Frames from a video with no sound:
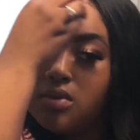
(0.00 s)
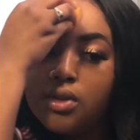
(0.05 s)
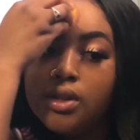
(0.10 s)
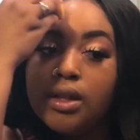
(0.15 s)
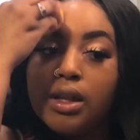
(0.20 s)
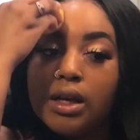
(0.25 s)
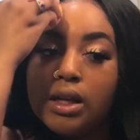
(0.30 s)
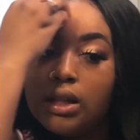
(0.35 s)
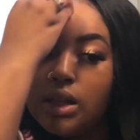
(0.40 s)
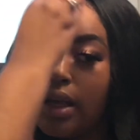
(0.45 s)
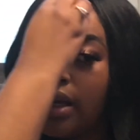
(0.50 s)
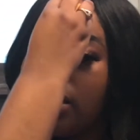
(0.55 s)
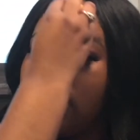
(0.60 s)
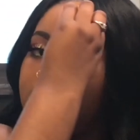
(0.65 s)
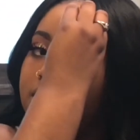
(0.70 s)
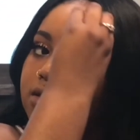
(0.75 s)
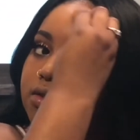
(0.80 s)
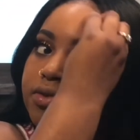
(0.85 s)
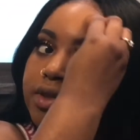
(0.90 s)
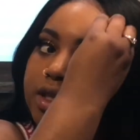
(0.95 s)
And I like
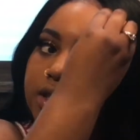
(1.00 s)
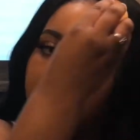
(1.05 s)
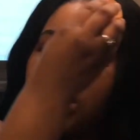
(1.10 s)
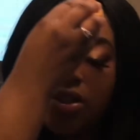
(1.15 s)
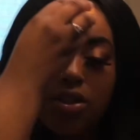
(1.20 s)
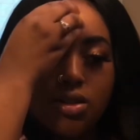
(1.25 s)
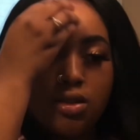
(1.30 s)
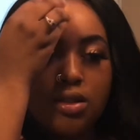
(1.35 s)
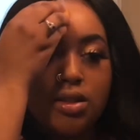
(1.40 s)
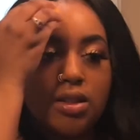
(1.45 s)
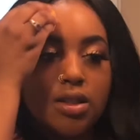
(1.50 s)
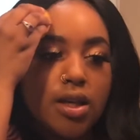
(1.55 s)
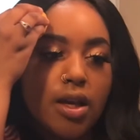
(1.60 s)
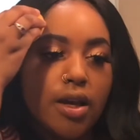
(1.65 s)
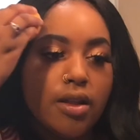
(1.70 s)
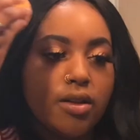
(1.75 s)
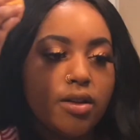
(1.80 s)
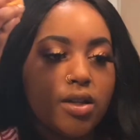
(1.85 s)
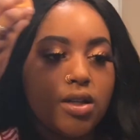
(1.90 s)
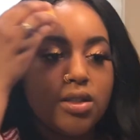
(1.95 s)
these foundations
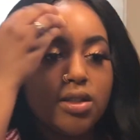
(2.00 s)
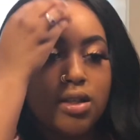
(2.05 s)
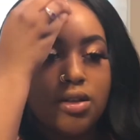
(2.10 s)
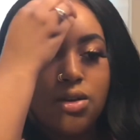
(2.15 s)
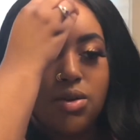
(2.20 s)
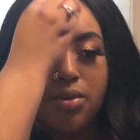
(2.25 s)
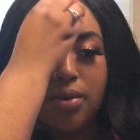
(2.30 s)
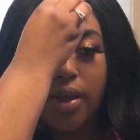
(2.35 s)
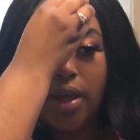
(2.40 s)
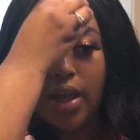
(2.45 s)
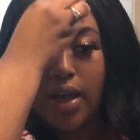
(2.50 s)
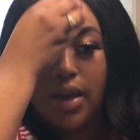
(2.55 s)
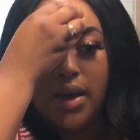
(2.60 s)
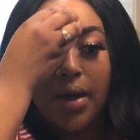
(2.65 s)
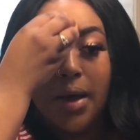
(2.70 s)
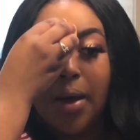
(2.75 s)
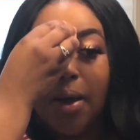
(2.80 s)
together because they don't cake